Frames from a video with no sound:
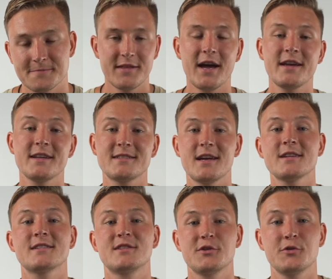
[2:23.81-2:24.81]
That gets
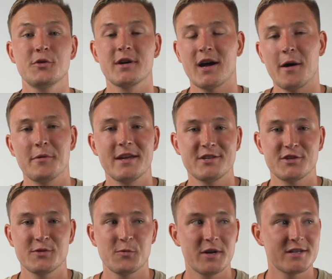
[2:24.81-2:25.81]
us to
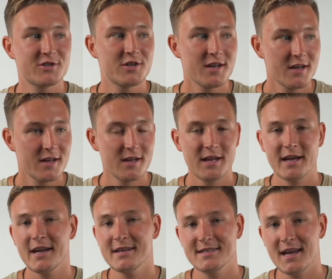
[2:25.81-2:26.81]
accommodation, which,
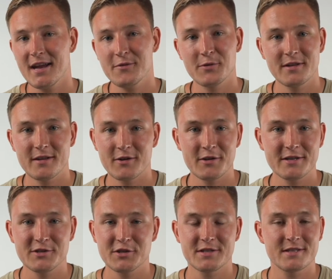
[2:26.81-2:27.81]
like I said, we
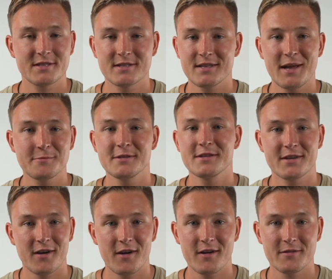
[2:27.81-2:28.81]
literally just slept in the
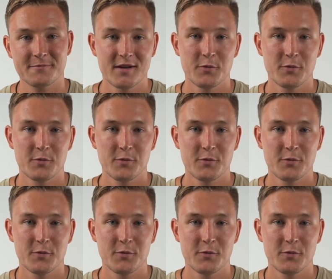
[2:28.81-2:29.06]
car,